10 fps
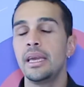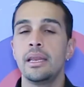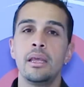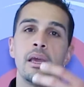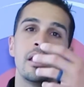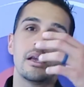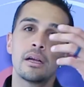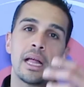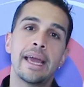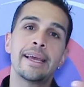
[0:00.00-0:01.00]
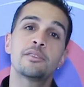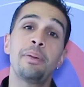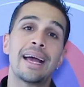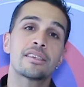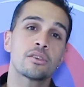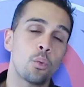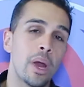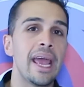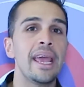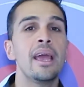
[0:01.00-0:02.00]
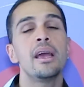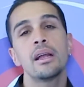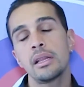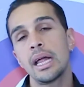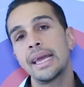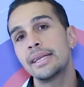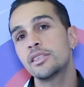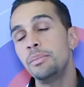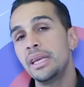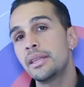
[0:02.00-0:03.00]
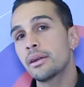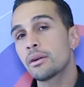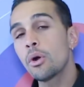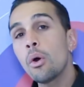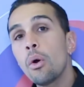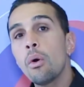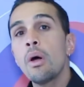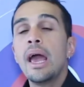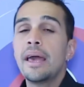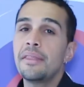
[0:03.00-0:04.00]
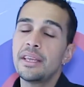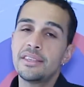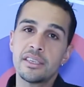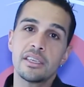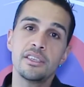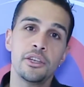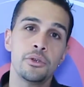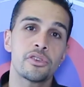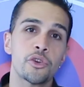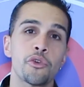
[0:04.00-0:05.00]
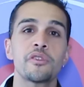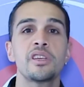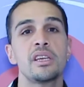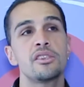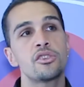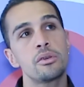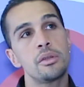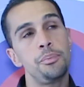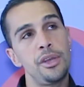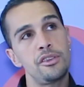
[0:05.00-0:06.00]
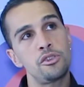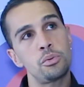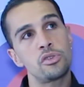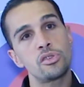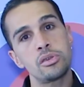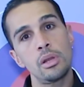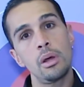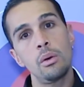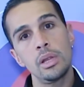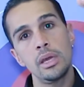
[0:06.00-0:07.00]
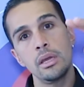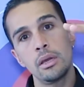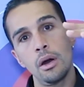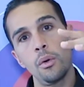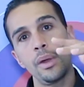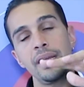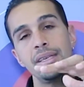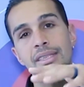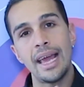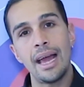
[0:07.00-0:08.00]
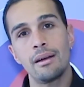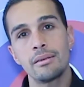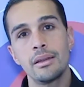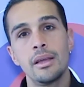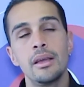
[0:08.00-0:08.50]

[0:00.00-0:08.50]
in, clients pass away, clients meet their goal, and they discontinue services. And so the business was slowly going down.